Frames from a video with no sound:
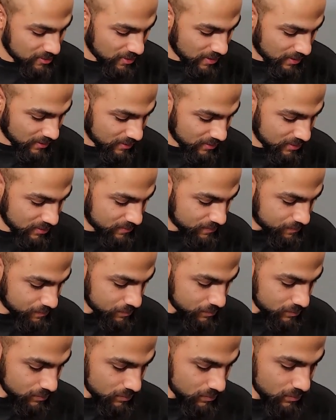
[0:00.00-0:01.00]
and
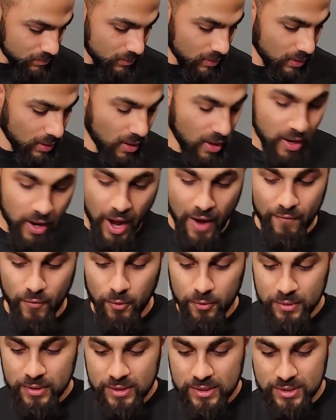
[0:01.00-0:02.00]
I've
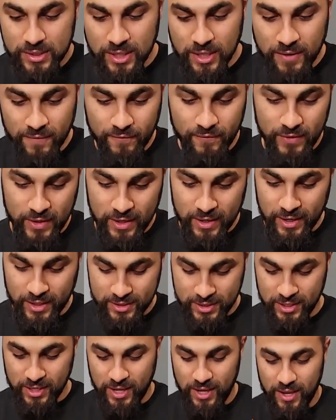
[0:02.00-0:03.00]
only seen Phoenix
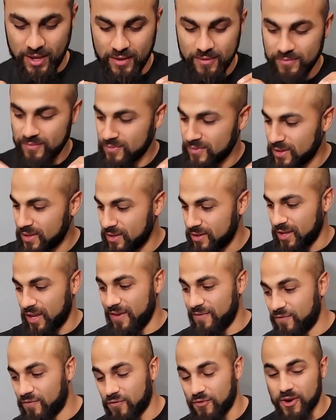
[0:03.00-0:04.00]
and
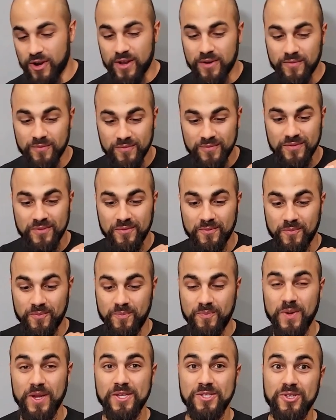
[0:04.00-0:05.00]
Ifrit
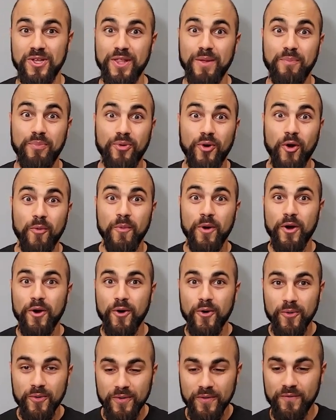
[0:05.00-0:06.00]
based on the
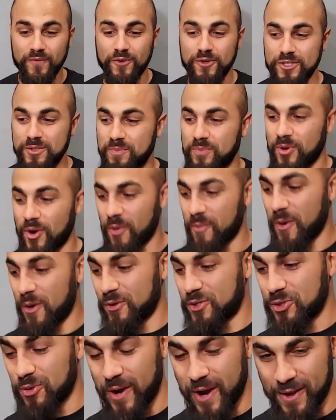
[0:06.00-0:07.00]
first promo
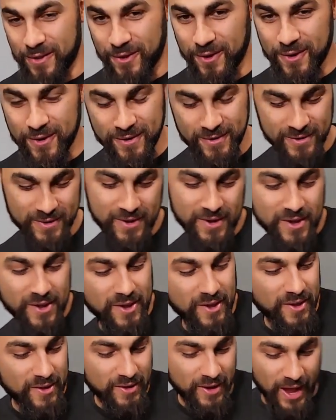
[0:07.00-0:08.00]
trailer.
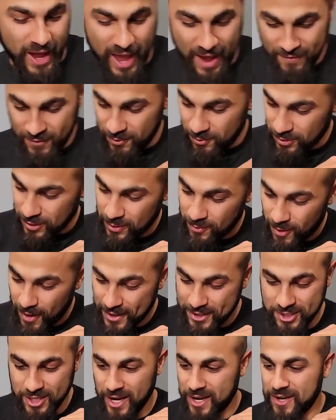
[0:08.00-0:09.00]
I haven't really
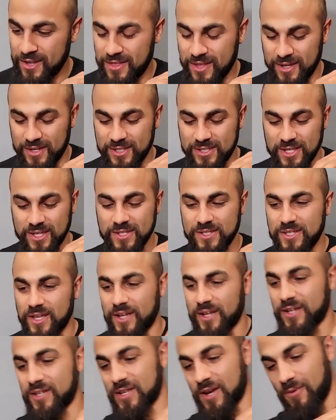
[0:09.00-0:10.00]
watched anything since then
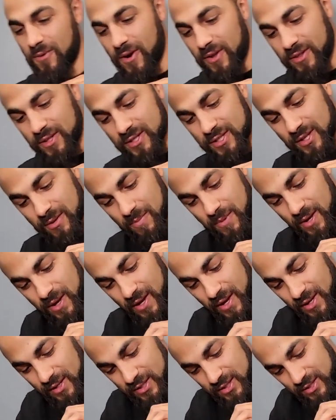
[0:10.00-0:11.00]
because I want this to be
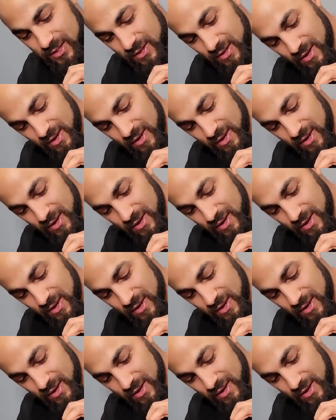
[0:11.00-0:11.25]
as